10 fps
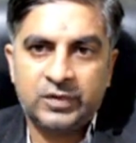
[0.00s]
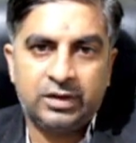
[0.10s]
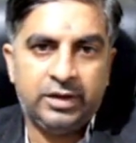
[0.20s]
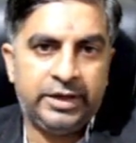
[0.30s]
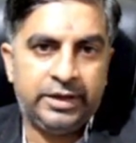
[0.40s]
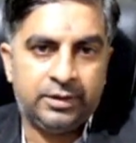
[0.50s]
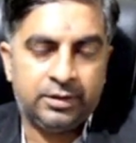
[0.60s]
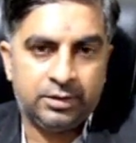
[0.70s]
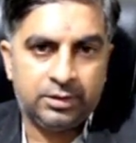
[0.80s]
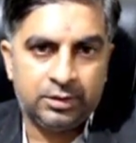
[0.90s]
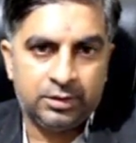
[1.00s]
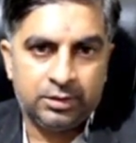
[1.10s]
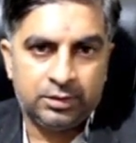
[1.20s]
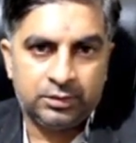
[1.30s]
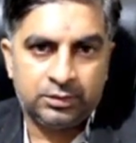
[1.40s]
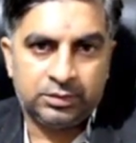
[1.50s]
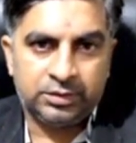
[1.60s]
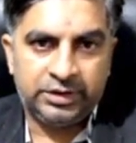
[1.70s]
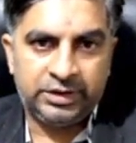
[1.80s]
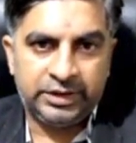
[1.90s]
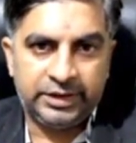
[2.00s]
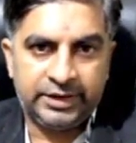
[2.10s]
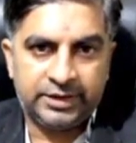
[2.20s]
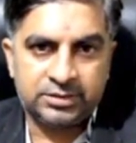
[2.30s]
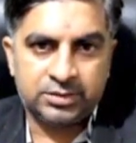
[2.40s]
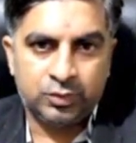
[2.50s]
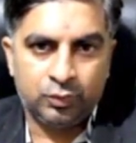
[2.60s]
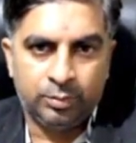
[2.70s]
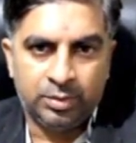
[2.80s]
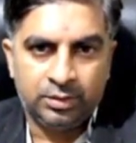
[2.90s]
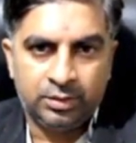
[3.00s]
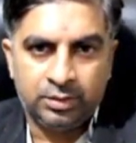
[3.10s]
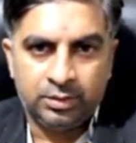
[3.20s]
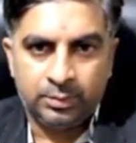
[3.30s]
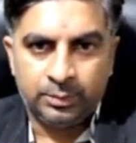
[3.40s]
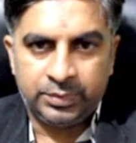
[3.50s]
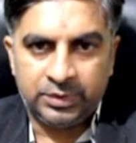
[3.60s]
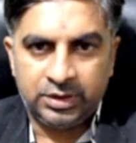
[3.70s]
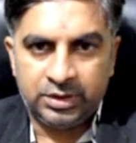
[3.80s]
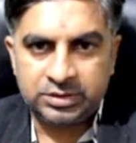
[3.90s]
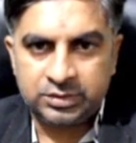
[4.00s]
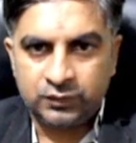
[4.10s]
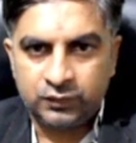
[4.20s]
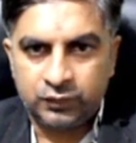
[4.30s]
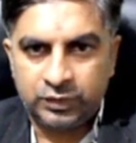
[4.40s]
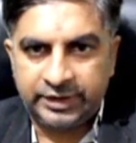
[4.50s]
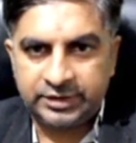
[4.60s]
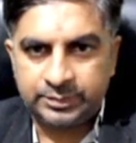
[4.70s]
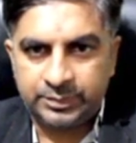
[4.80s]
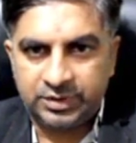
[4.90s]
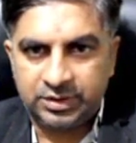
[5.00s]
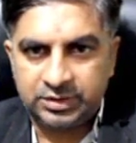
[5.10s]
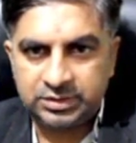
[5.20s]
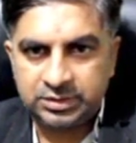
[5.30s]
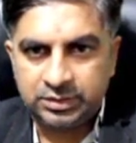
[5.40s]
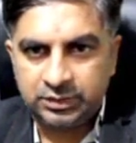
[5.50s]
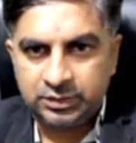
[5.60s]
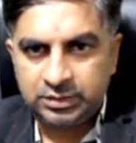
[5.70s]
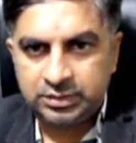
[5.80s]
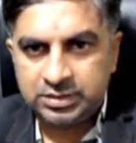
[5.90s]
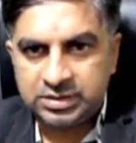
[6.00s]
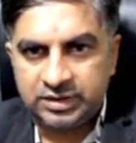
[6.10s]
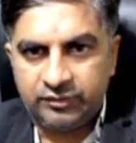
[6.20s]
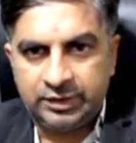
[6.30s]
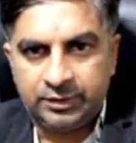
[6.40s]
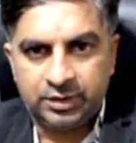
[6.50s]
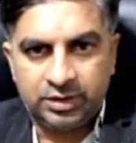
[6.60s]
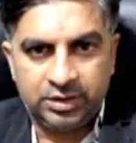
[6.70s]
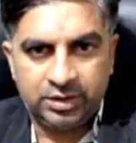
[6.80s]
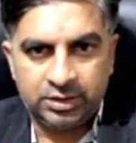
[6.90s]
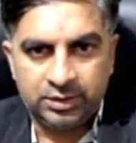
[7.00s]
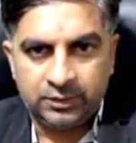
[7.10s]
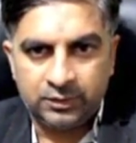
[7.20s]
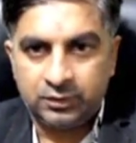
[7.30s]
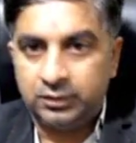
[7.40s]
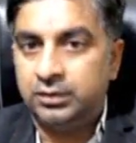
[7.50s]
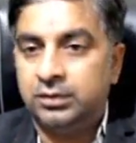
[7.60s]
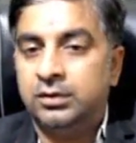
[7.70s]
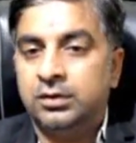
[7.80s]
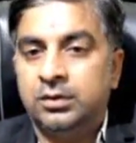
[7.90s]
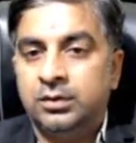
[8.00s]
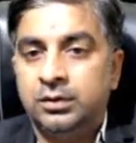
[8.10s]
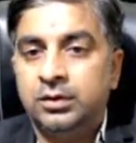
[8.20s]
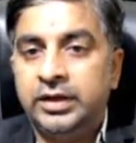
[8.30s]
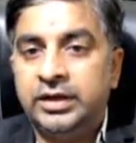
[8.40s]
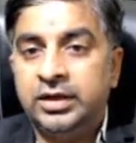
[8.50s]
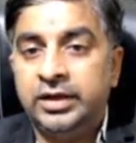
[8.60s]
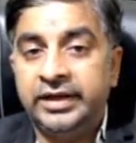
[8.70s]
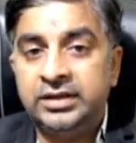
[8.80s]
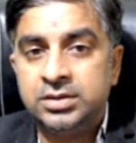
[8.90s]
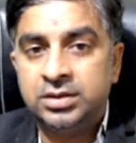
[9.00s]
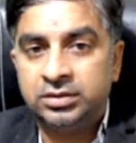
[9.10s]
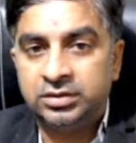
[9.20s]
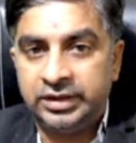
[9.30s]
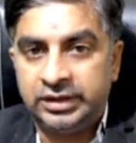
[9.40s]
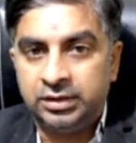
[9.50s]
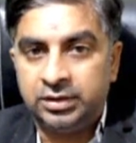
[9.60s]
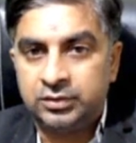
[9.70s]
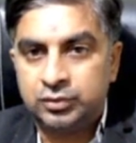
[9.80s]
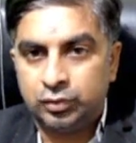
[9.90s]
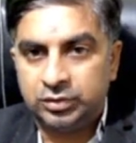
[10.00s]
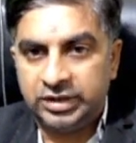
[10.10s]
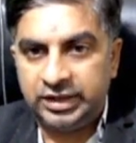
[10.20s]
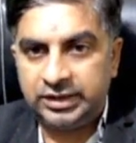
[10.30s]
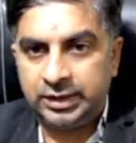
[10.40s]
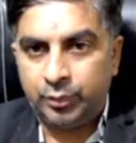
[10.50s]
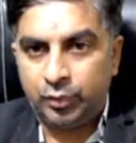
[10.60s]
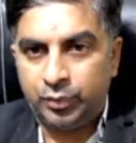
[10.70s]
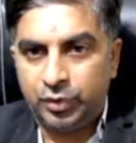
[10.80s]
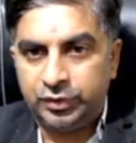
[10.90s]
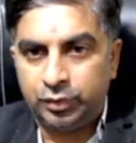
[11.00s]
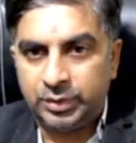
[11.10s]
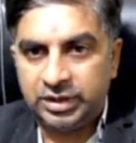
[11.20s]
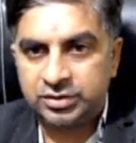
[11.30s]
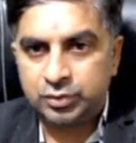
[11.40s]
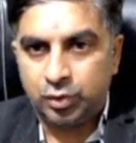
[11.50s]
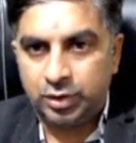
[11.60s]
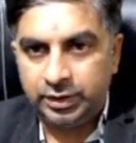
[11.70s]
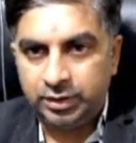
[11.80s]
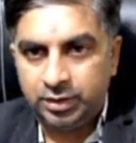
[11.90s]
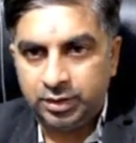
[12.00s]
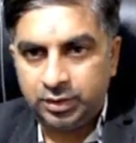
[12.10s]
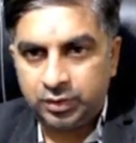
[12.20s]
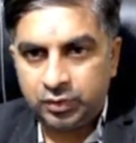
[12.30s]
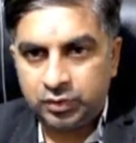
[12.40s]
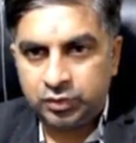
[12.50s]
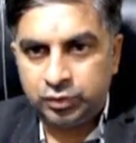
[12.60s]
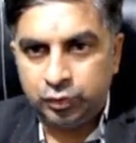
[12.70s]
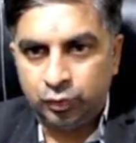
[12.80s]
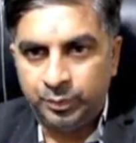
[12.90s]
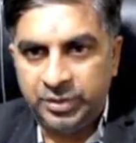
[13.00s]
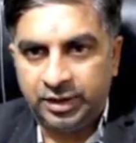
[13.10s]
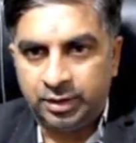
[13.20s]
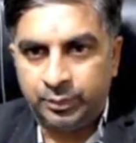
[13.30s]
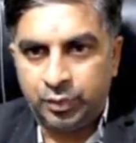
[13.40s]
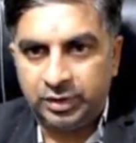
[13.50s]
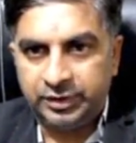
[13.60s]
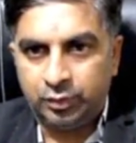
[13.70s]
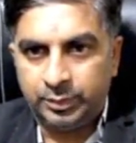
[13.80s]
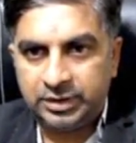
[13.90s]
And 3x cube plus 4x plus 7, here degree is 3, so that type of polynomial is called cubic polynomial.